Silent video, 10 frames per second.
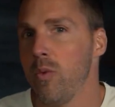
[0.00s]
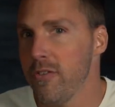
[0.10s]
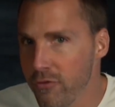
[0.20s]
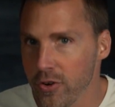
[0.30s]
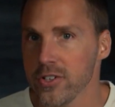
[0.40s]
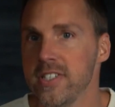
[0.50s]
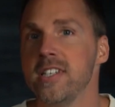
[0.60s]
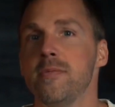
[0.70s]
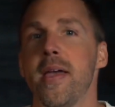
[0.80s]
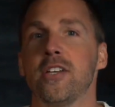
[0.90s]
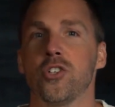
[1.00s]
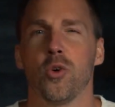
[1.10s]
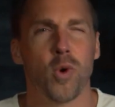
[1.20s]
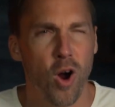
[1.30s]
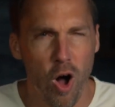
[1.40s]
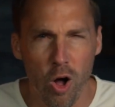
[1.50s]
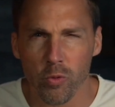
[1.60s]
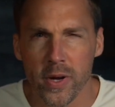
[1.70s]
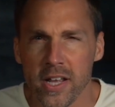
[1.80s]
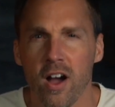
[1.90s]
we first need to make sure we're all
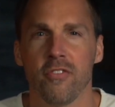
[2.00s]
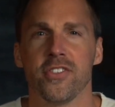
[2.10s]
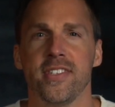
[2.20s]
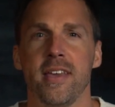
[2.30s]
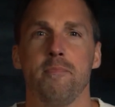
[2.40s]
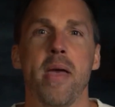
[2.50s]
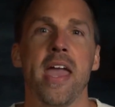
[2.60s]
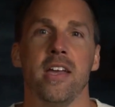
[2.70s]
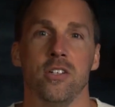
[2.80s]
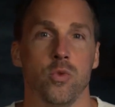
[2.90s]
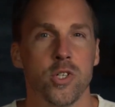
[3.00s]
reading off the same page,